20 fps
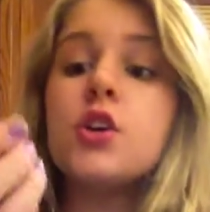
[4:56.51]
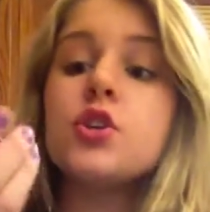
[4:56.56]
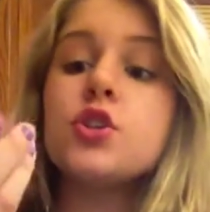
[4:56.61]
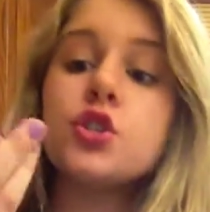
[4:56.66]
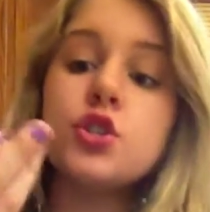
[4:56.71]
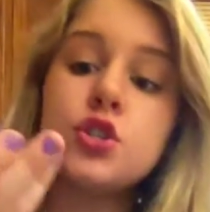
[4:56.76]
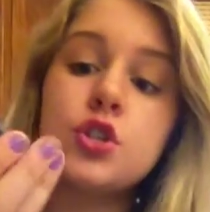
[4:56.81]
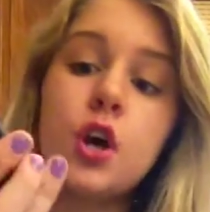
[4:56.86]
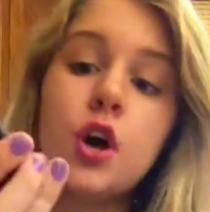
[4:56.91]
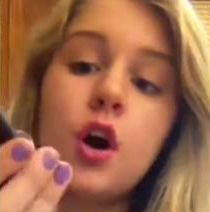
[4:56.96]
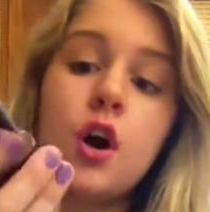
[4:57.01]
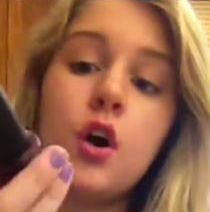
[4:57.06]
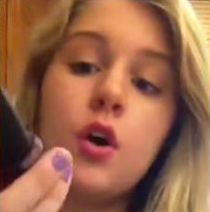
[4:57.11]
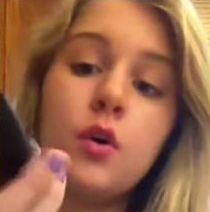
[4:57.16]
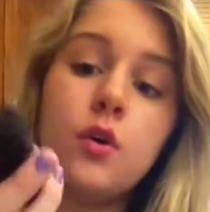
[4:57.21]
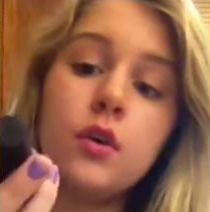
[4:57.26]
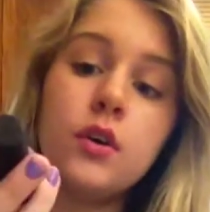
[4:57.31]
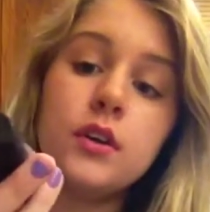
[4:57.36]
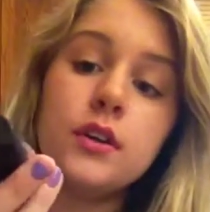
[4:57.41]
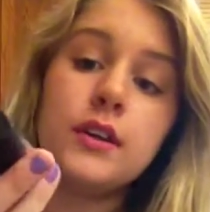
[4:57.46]

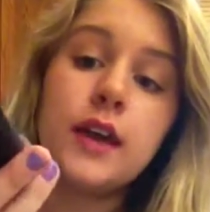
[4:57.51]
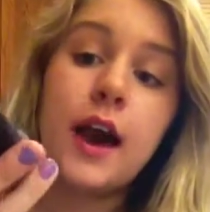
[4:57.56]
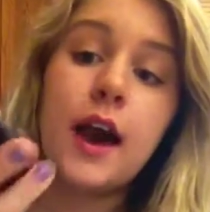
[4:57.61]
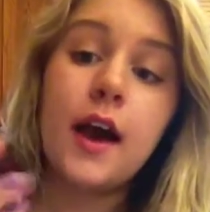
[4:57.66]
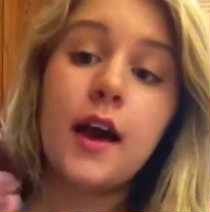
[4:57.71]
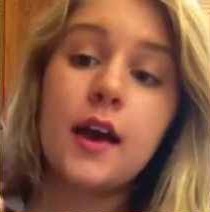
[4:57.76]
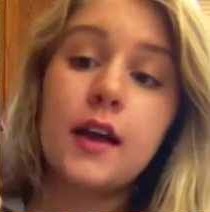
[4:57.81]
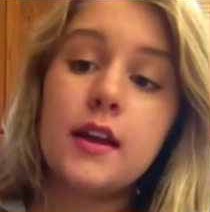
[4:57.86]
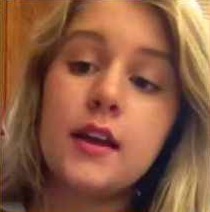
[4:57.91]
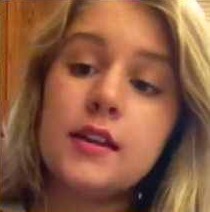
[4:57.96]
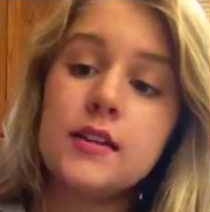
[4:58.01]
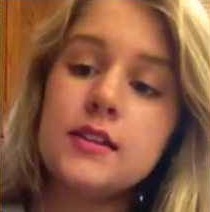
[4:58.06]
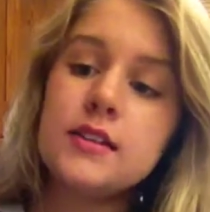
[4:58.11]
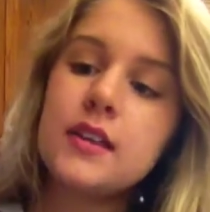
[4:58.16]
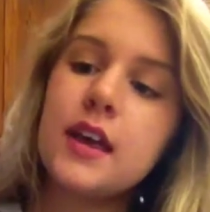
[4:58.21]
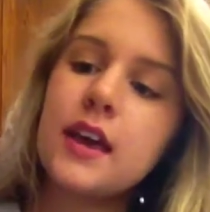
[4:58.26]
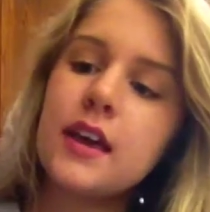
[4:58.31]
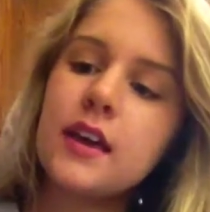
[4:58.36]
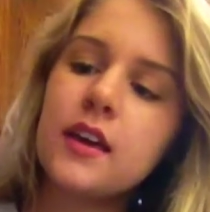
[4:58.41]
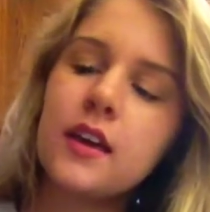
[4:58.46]
So yeah, and it's
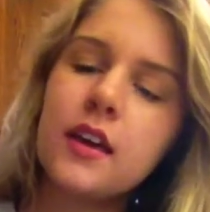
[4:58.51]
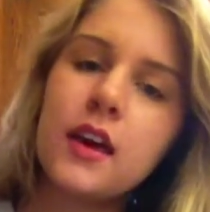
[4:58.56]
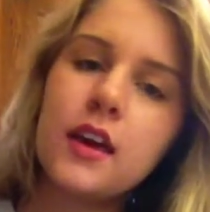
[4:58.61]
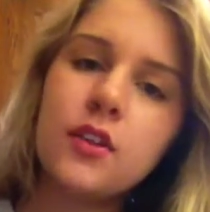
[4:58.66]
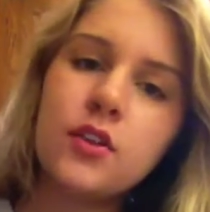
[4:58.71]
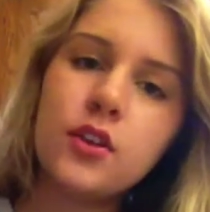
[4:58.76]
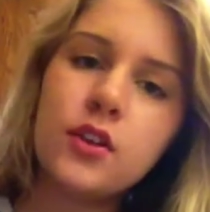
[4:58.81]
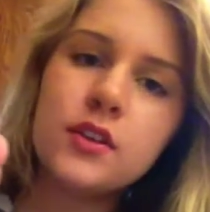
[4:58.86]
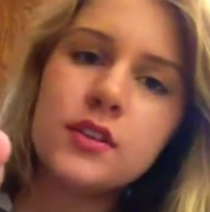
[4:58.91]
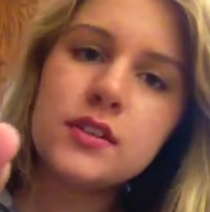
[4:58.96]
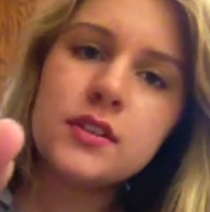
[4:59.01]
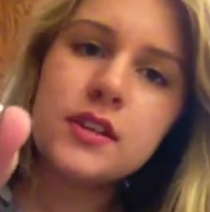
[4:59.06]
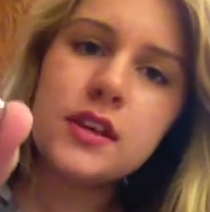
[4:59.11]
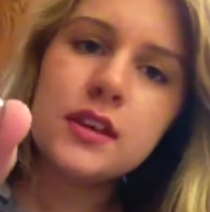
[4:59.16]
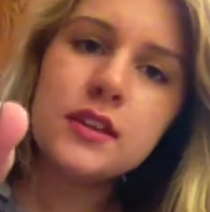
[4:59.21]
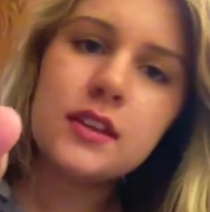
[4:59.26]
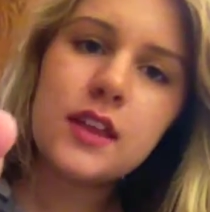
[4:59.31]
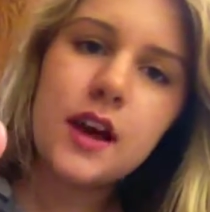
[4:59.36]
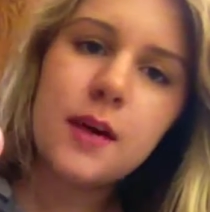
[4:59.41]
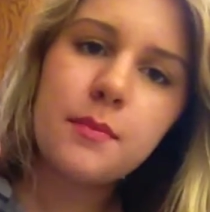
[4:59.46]
like, it looks
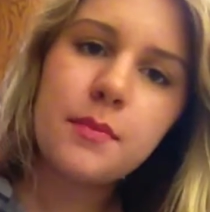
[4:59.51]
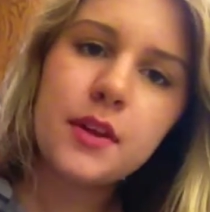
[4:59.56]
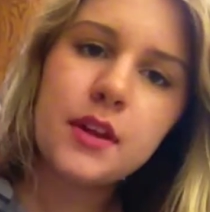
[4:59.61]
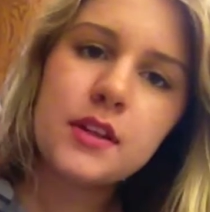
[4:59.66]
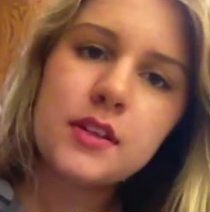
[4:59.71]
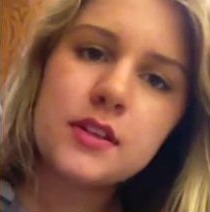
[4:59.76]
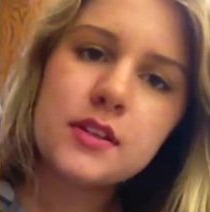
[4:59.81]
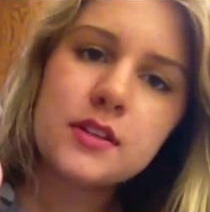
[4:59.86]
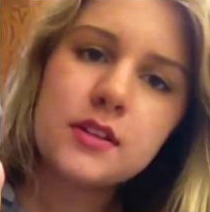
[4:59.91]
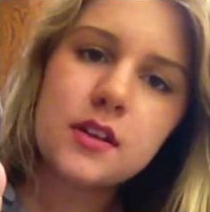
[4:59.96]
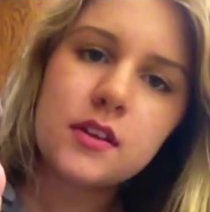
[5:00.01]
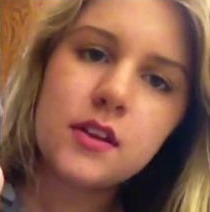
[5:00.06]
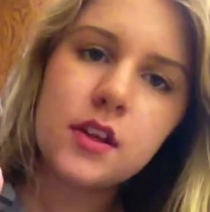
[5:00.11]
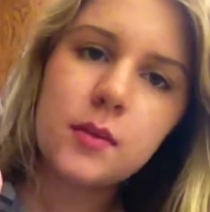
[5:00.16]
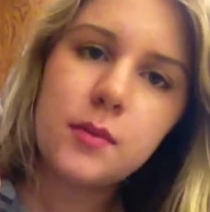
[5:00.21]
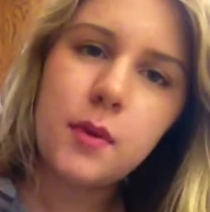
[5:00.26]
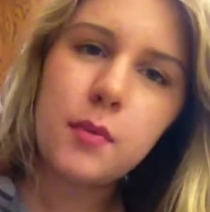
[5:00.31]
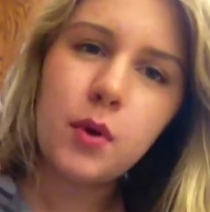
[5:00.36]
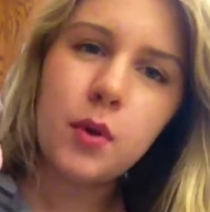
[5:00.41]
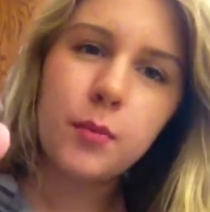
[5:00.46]
like that, but it's a
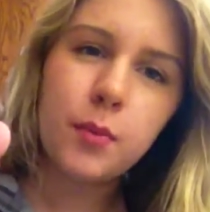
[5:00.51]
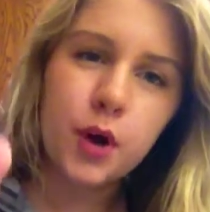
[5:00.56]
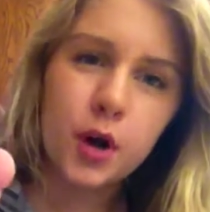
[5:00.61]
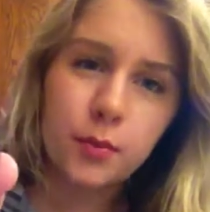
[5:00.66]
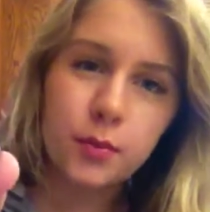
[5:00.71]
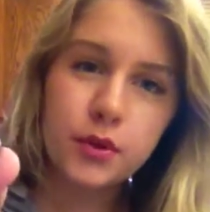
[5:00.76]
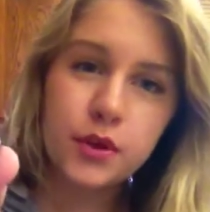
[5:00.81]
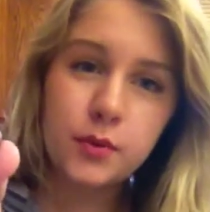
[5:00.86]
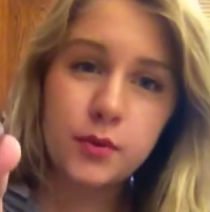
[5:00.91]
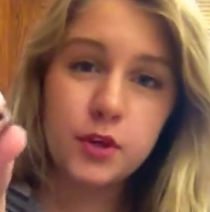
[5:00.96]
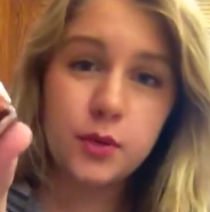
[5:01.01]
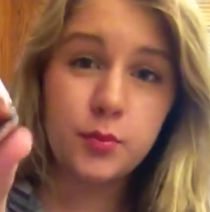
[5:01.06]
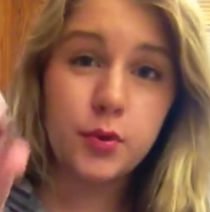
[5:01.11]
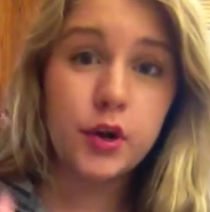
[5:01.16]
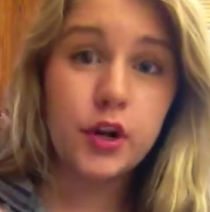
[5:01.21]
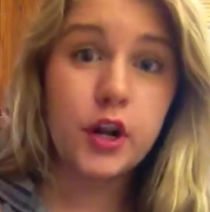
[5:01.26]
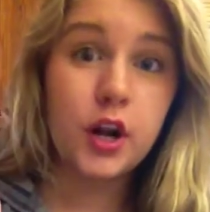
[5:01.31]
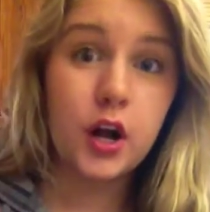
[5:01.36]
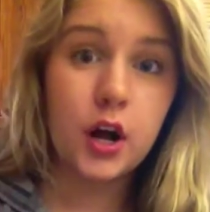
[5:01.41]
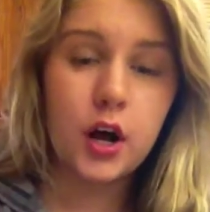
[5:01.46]
little bit more purpley when you
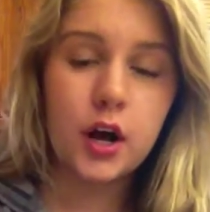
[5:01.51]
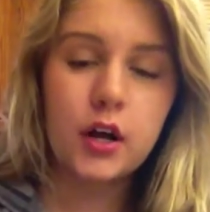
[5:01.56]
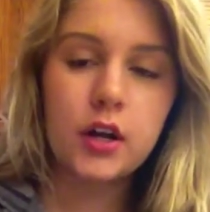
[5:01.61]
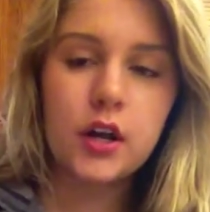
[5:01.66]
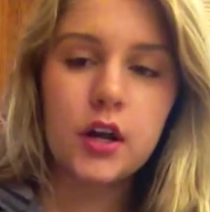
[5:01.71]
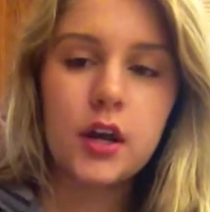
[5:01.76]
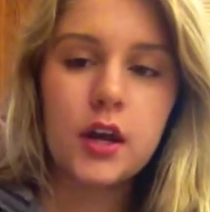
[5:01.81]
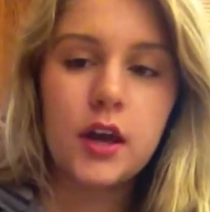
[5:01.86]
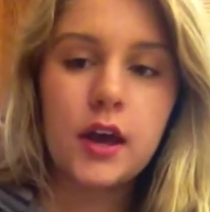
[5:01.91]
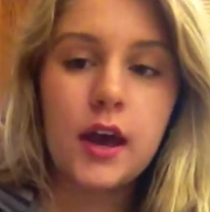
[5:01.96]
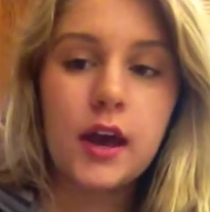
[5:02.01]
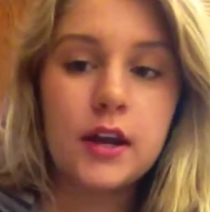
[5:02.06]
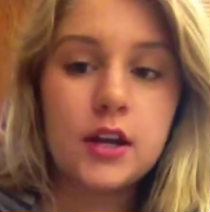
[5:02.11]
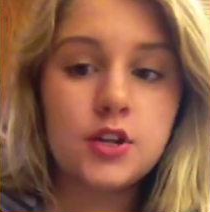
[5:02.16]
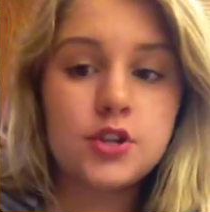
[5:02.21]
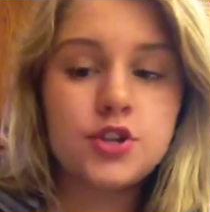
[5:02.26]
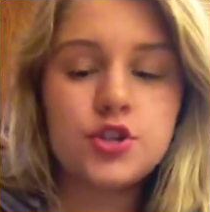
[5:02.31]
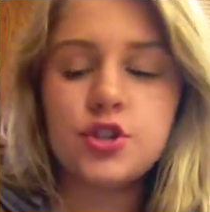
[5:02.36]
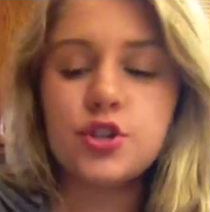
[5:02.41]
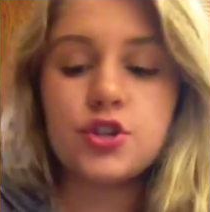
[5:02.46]
put it on and
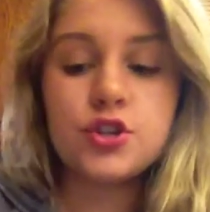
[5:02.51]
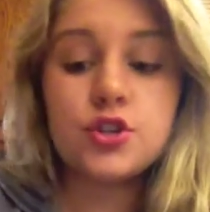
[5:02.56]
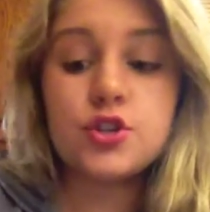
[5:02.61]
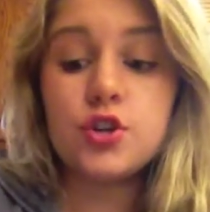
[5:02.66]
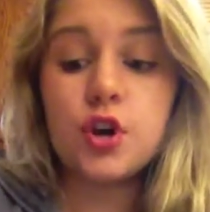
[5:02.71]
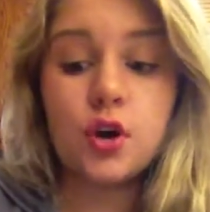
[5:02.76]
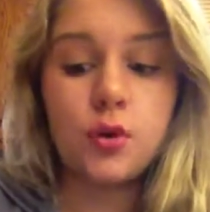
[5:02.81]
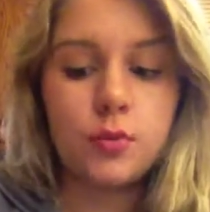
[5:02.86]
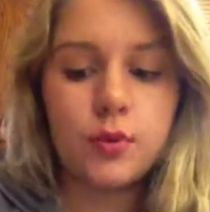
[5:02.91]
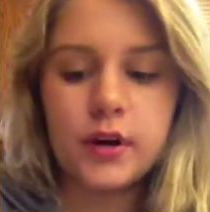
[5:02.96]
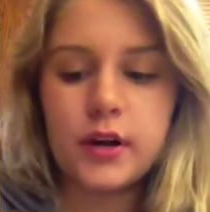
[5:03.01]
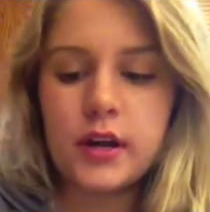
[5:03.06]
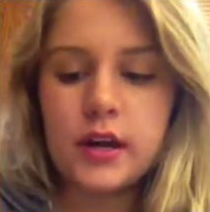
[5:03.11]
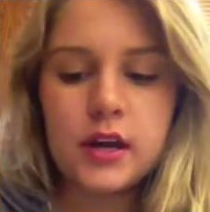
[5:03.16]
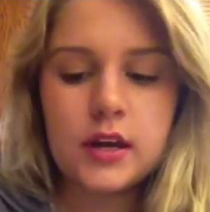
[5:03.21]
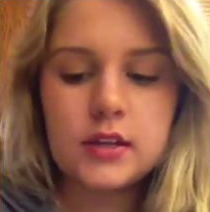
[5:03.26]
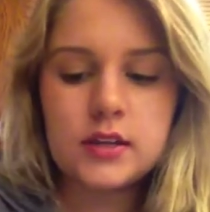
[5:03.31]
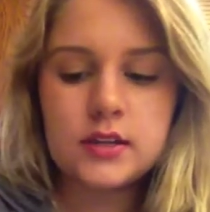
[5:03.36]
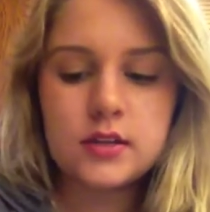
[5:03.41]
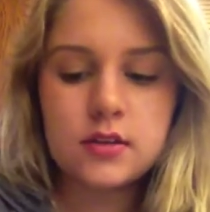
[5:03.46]
it's just so pretty.
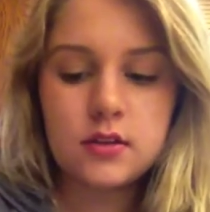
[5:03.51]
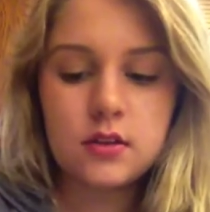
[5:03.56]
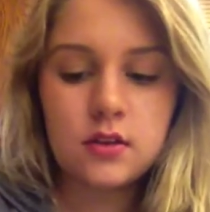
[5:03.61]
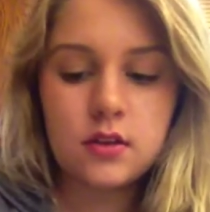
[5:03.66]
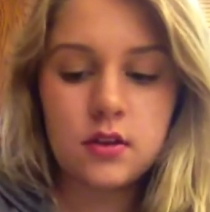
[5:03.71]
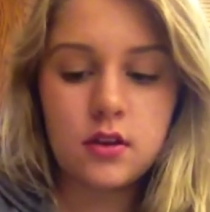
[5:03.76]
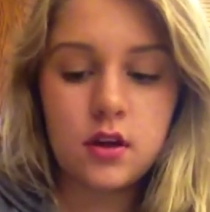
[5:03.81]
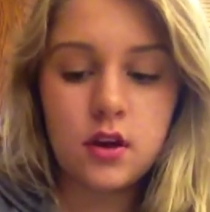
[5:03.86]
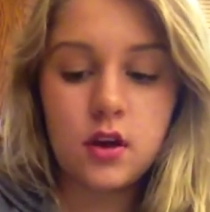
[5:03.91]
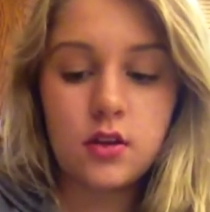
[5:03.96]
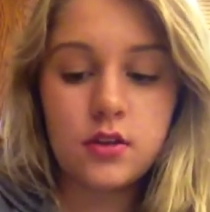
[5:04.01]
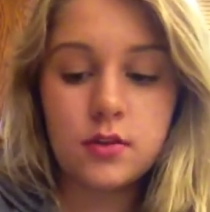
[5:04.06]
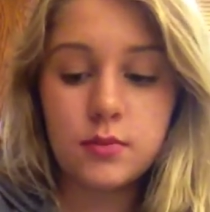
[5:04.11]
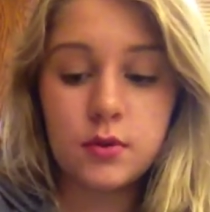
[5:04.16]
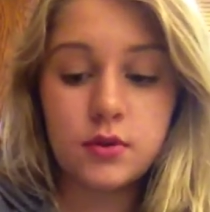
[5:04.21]
It's the